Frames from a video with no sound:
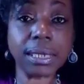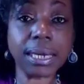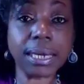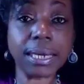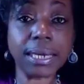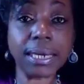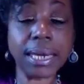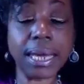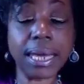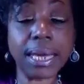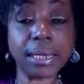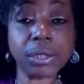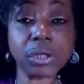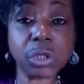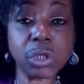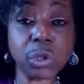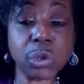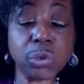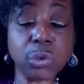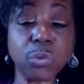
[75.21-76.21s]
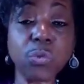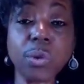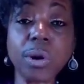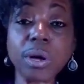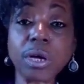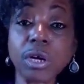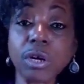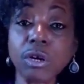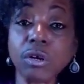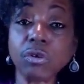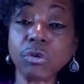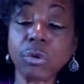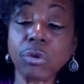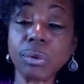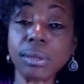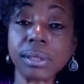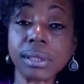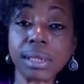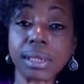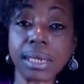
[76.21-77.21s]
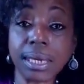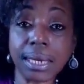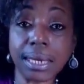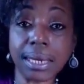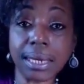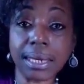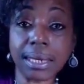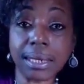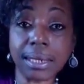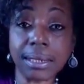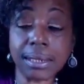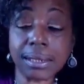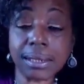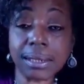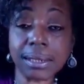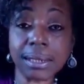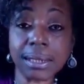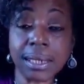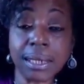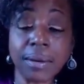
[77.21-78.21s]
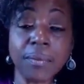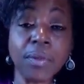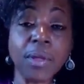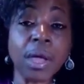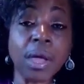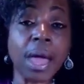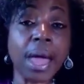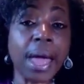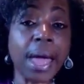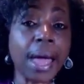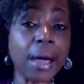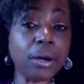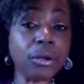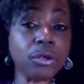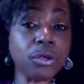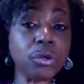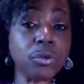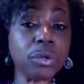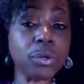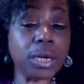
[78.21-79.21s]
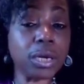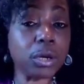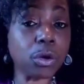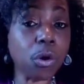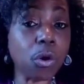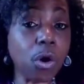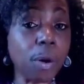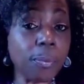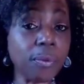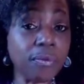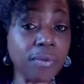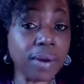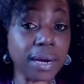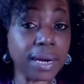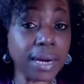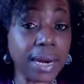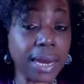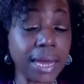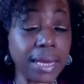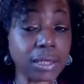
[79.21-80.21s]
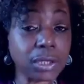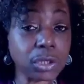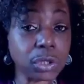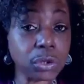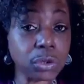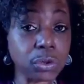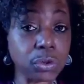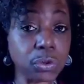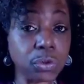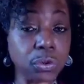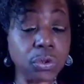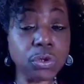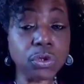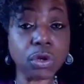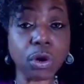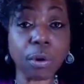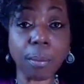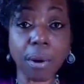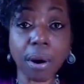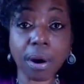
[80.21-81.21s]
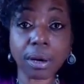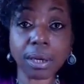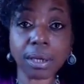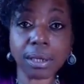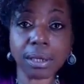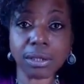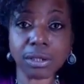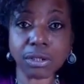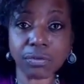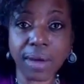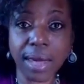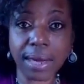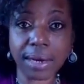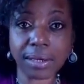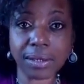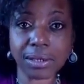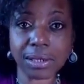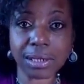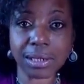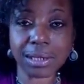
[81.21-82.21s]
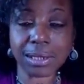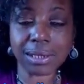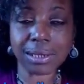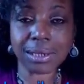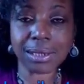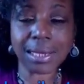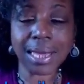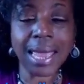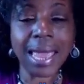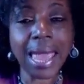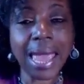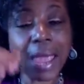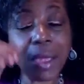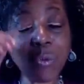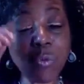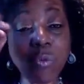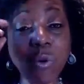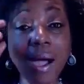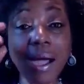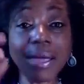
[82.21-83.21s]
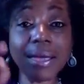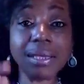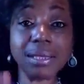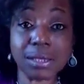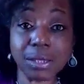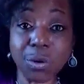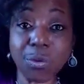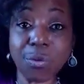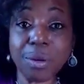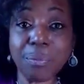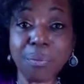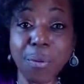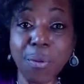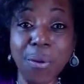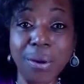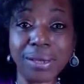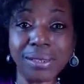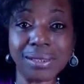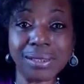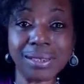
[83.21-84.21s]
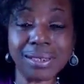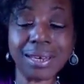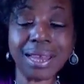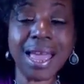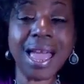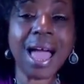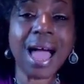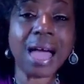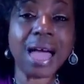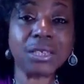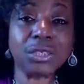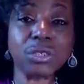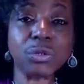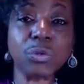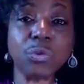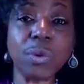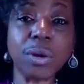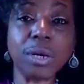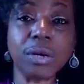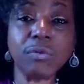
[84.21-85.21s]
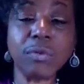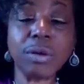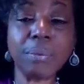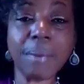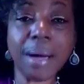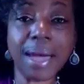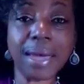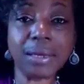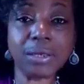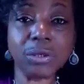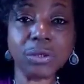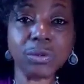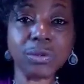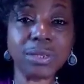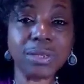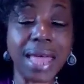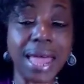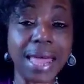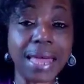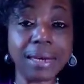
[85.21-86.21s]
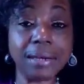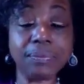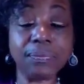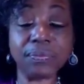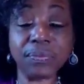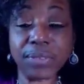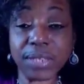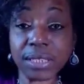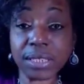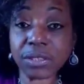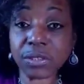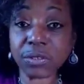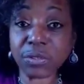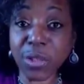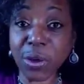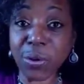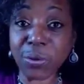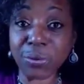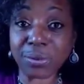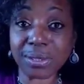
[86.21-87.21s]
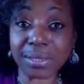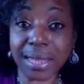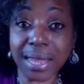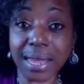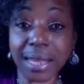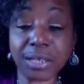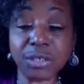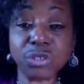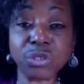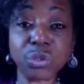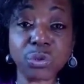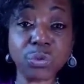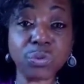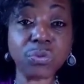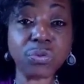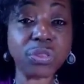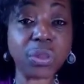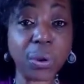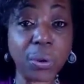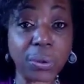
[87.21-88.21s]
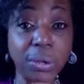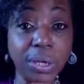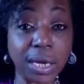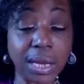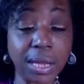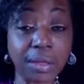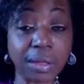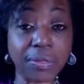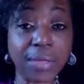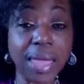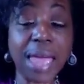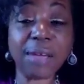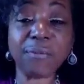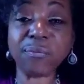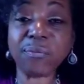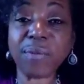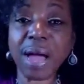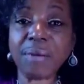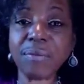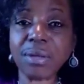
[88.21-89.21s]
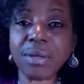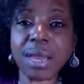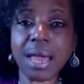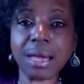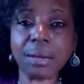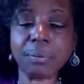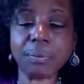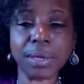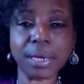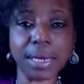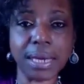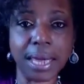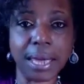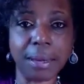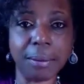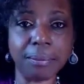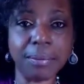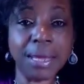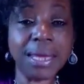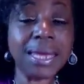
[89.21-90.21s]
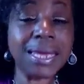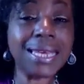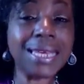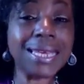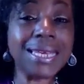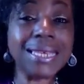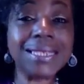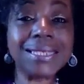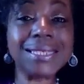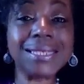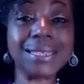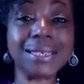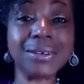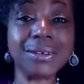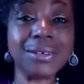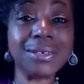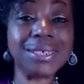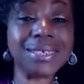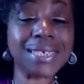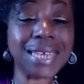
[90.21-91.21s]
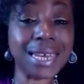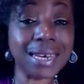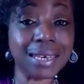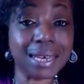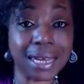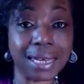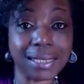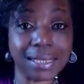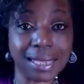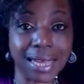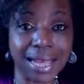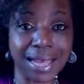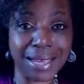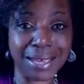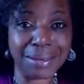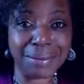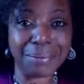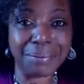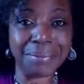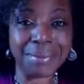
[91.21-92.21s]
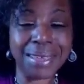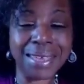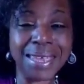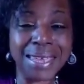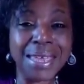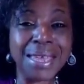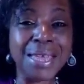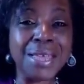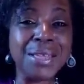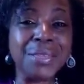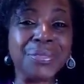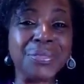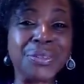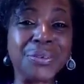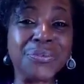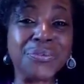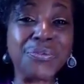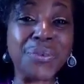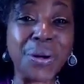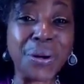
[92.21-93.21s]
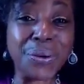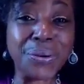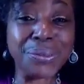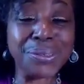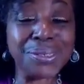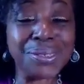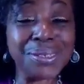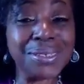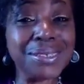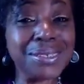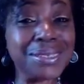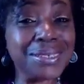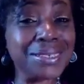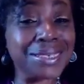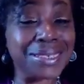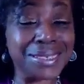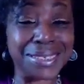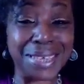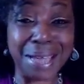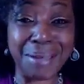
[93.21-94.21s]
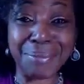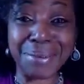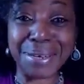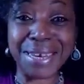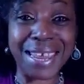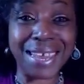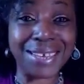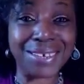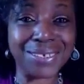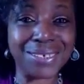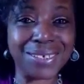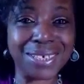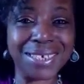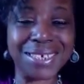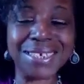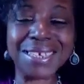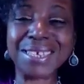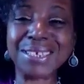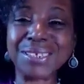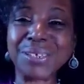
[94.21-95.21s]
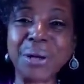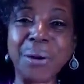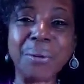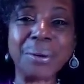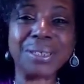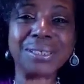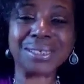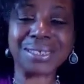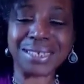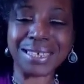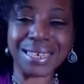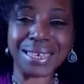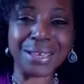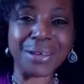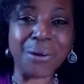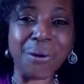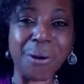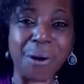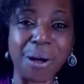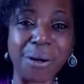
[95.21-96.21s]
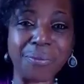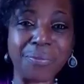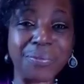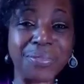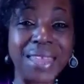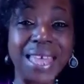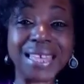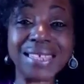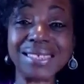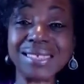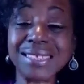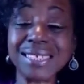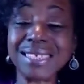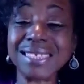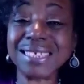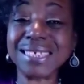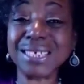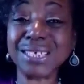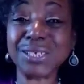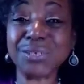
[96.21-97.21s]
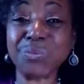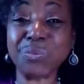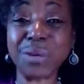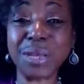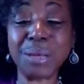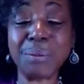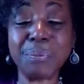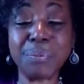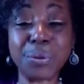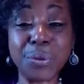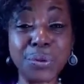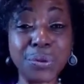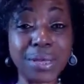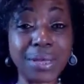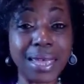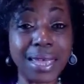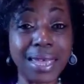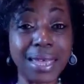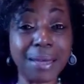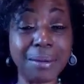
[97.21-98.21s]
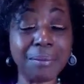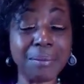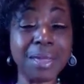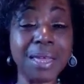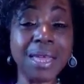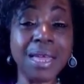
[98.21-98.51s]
get into what congruency is how you can incorporate it into your marketing strategies and why it's so important. I do want to remind you that this Thursday, June 30th at 5 o'clock p.m. Eastern Daylight Time, the road to domination is going to kick off. That's the six week boot camp